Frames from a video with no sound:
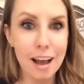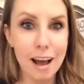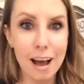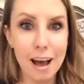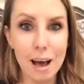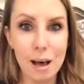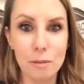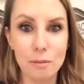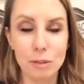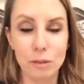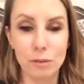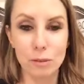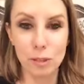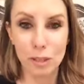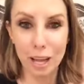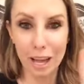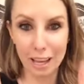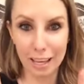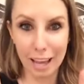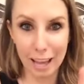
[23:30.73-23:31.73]
Um, so if you,
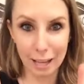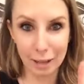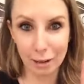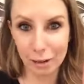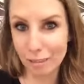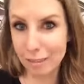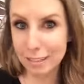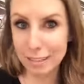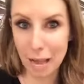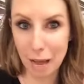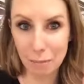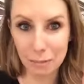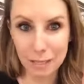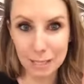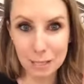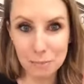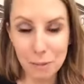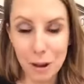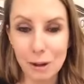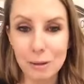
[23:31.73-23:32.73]
again, go to the top of
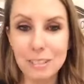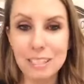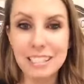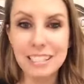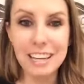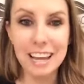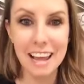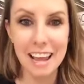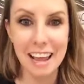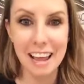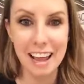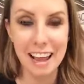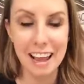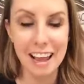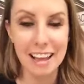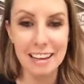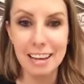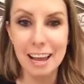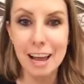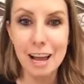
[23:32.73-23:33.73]
this post
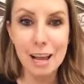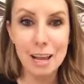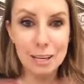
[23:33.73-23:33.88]
and